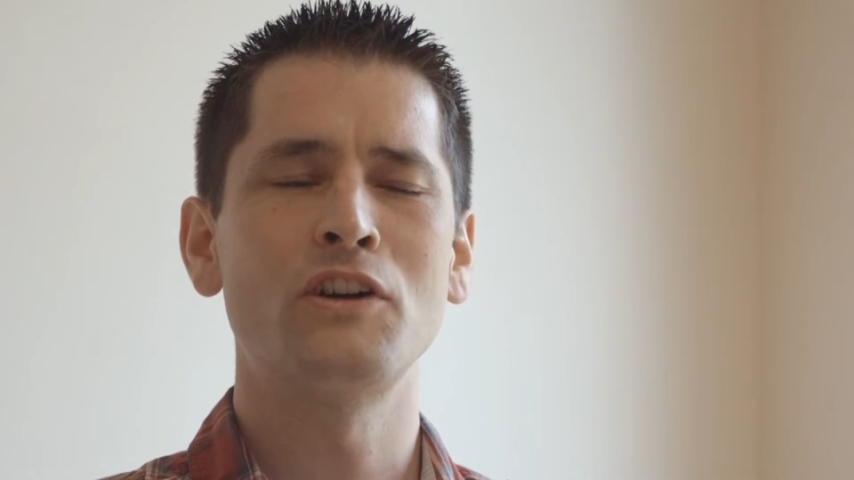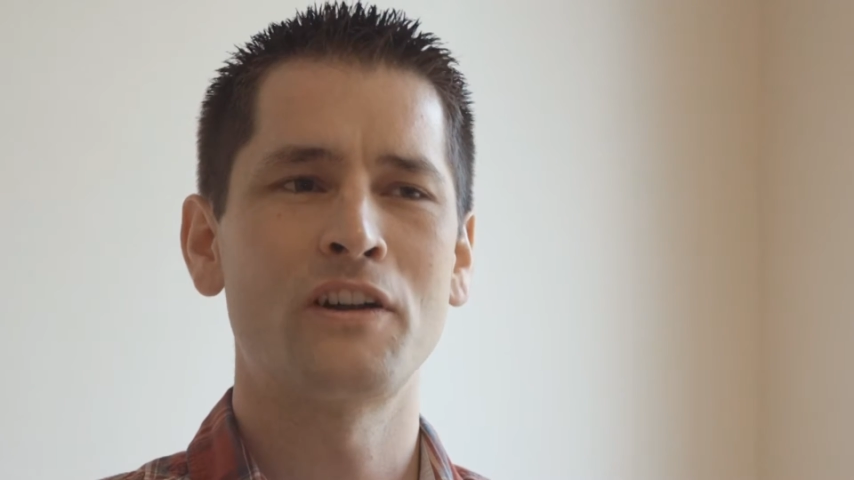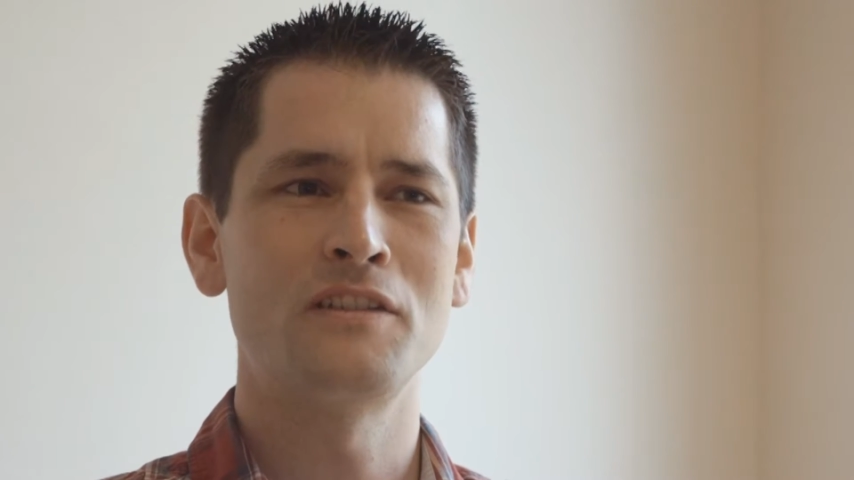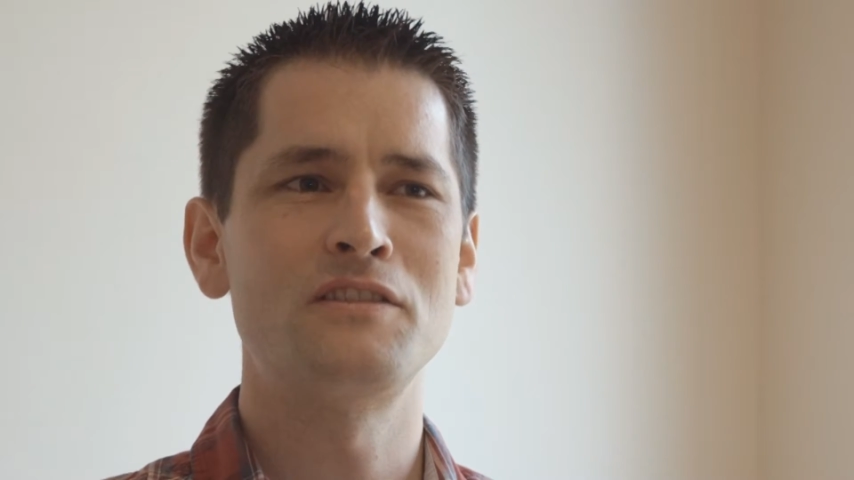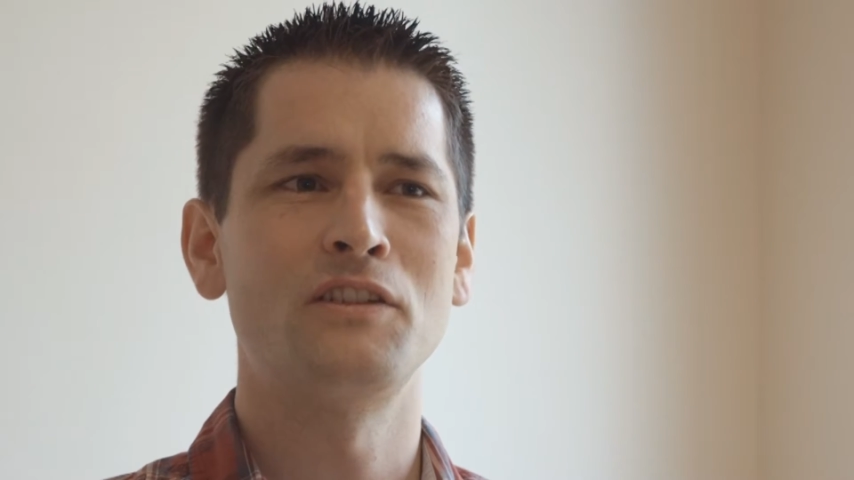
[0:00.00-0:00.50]

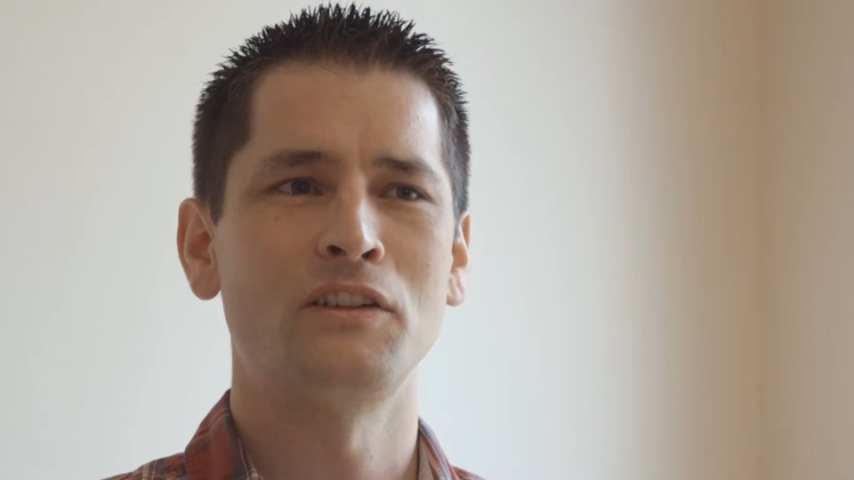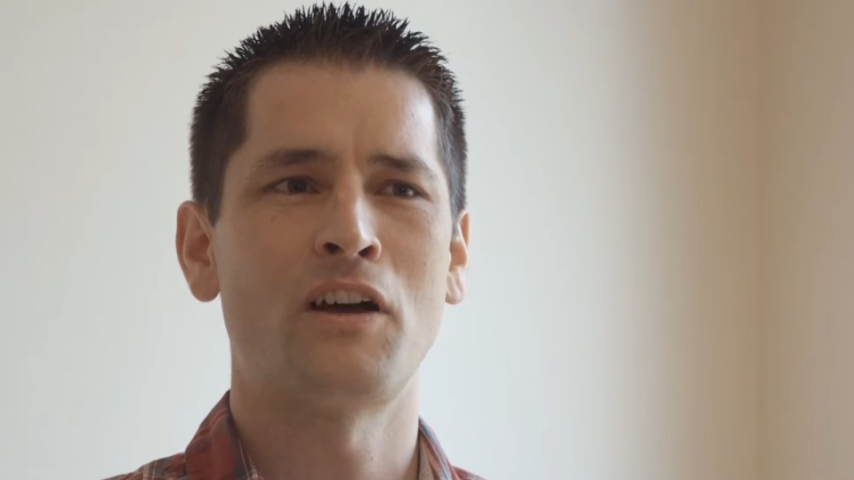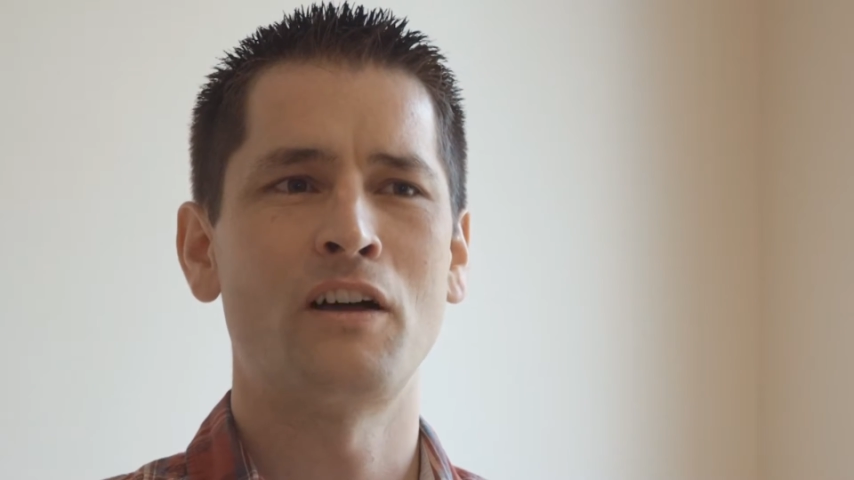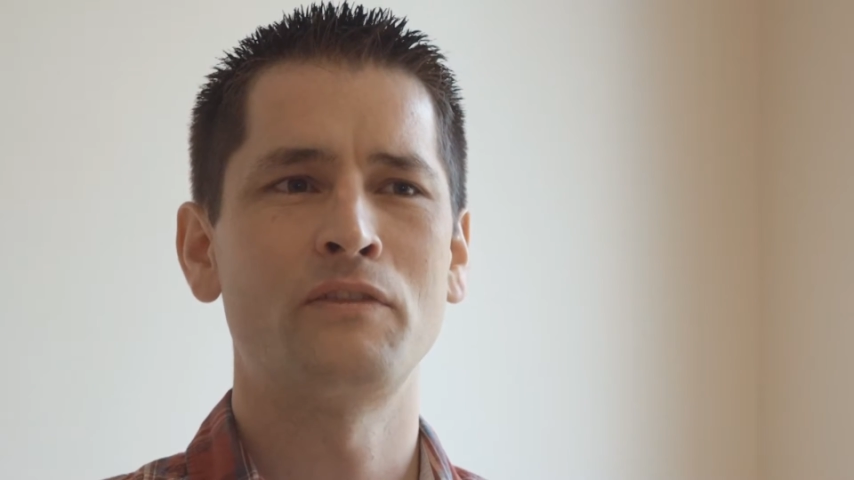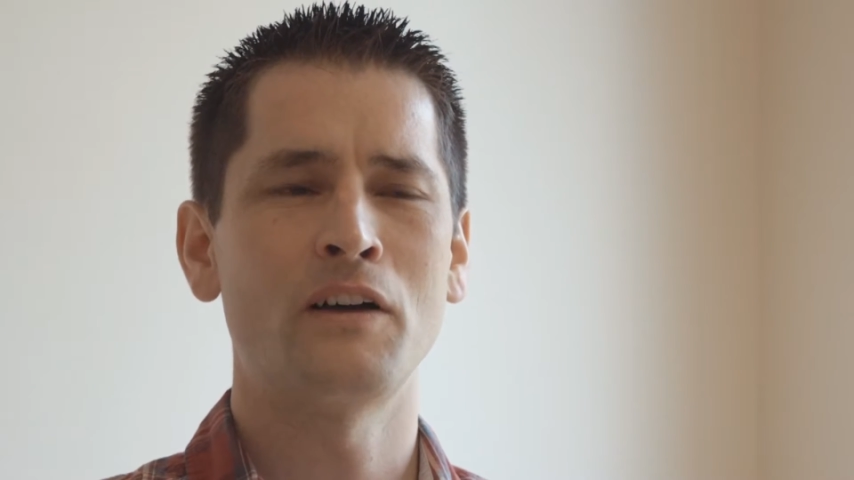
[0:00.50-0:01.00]
God into your
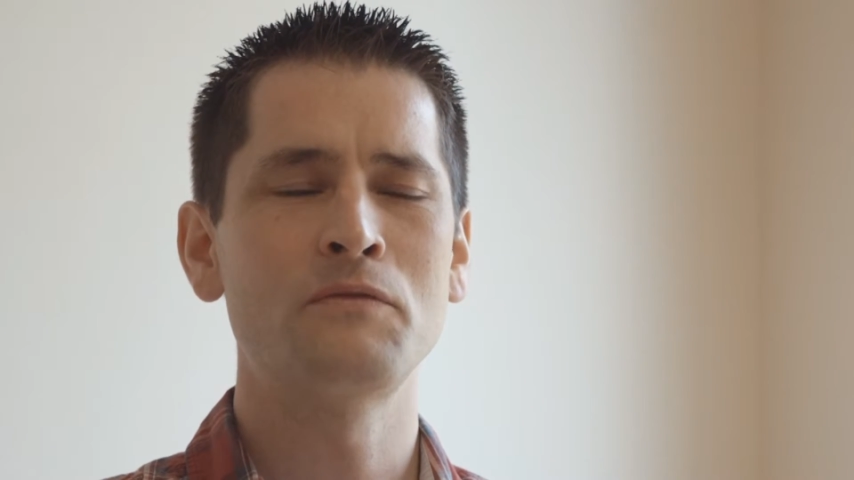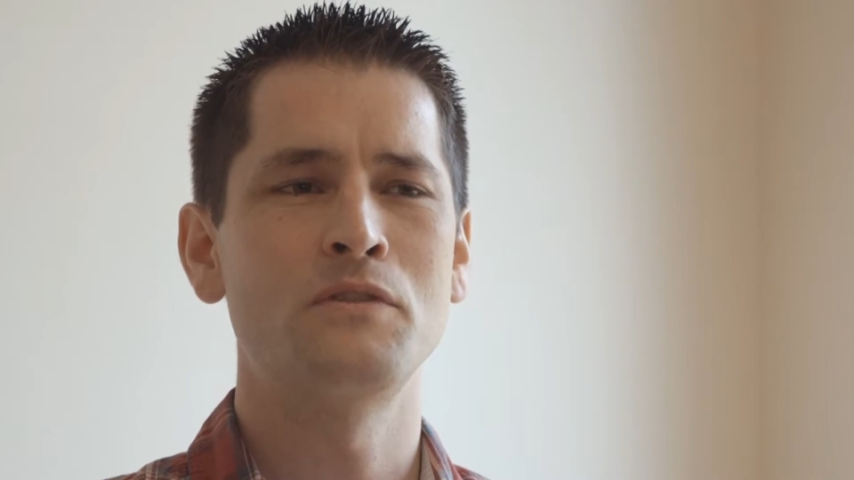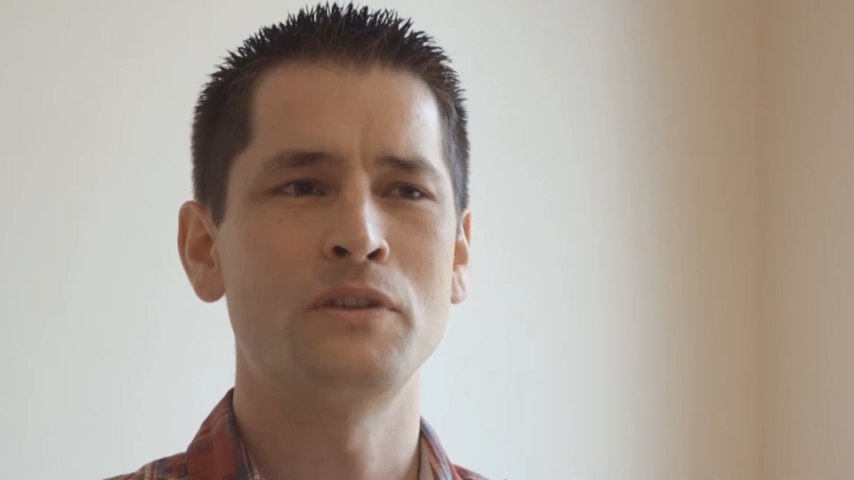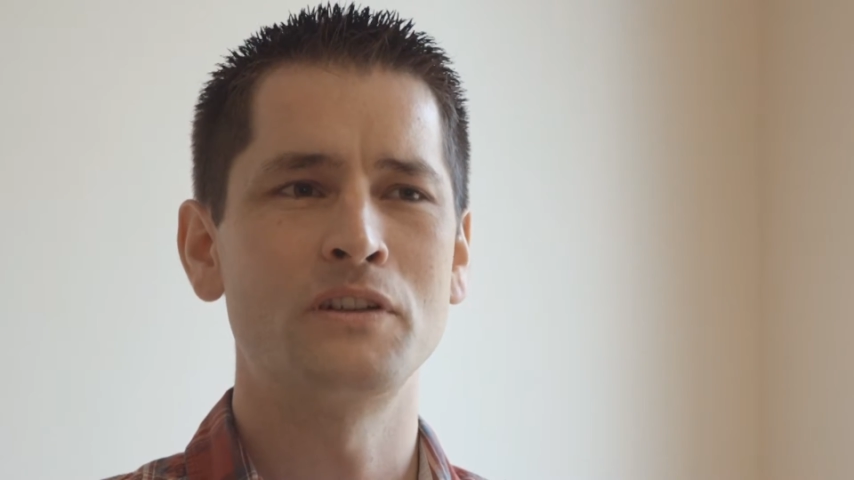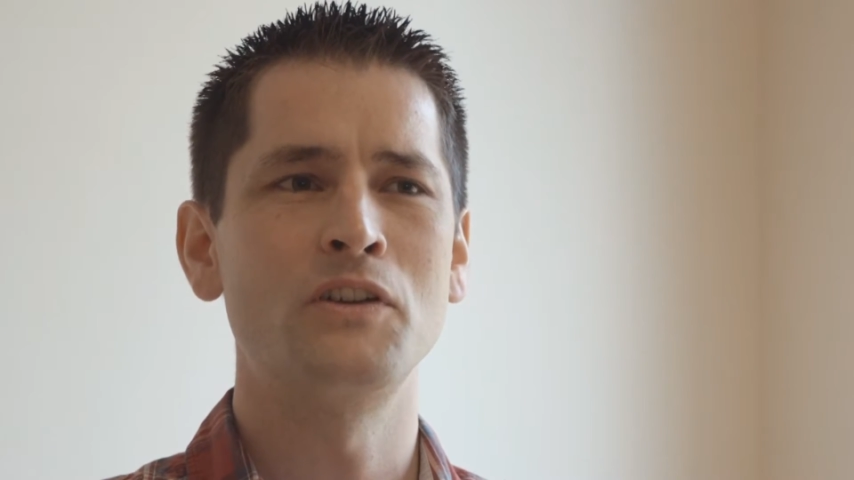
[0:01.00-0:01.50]
life, after you read the